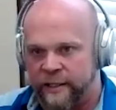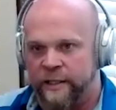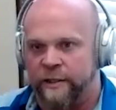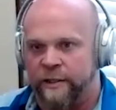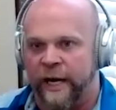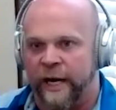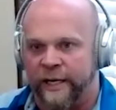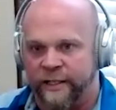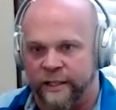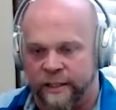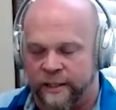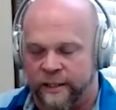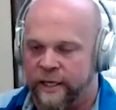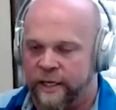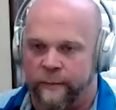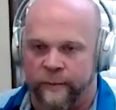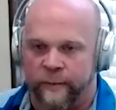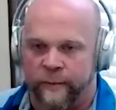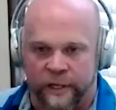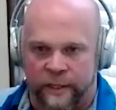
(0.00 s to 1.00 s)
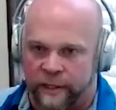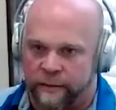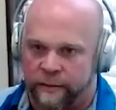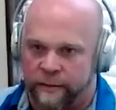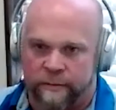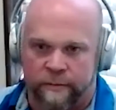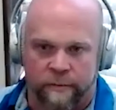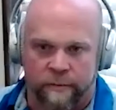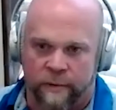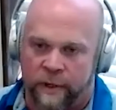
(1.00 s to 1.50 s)
stress is going to be the,
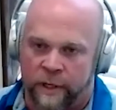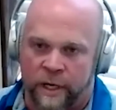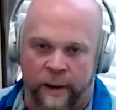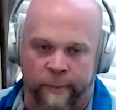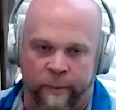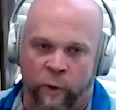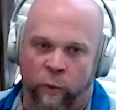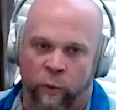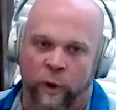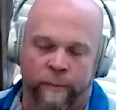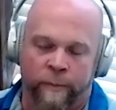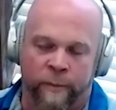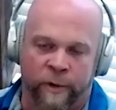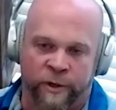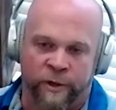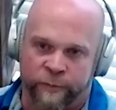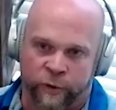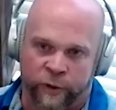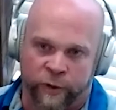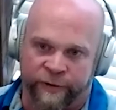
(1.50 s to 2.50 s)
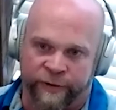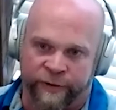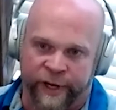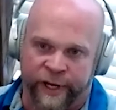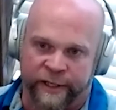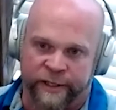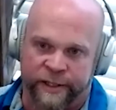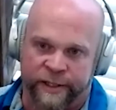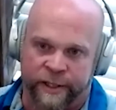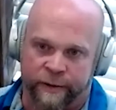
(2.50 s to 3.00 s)
the number one most important
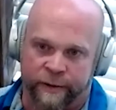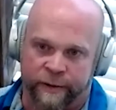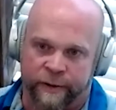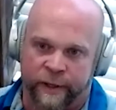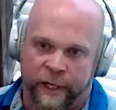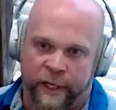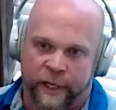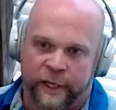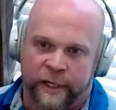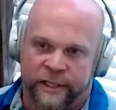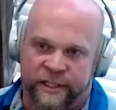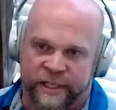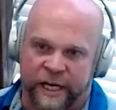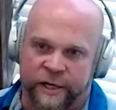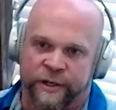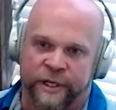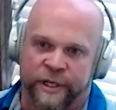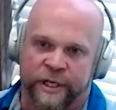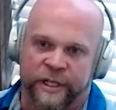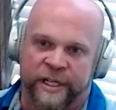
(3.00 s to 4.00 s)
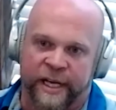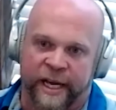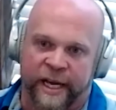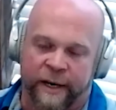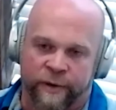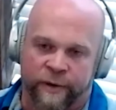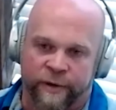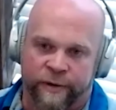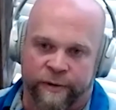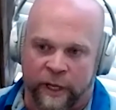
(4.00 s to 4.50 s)
thing. So schedule your day
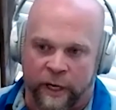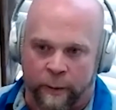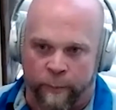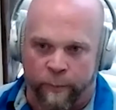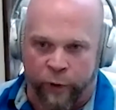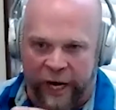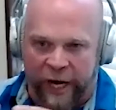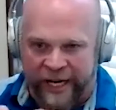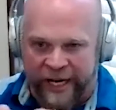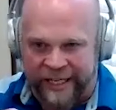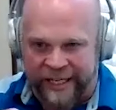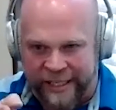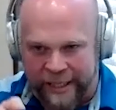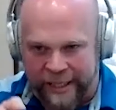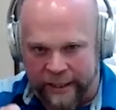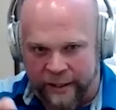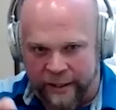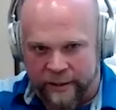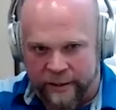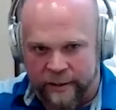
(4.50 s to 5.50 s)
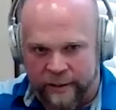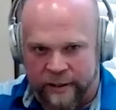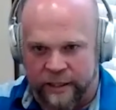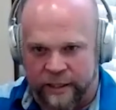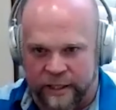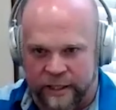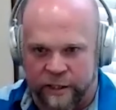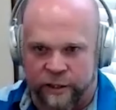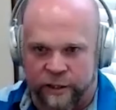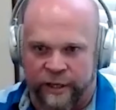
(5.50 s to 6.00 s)
with little breaks in it to
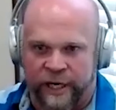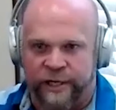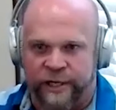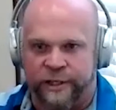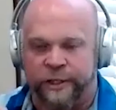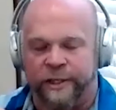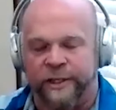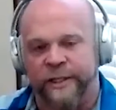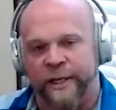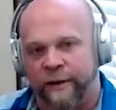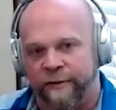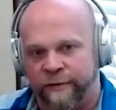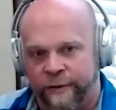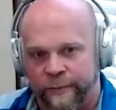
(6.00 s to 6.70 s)
de-stress yourself.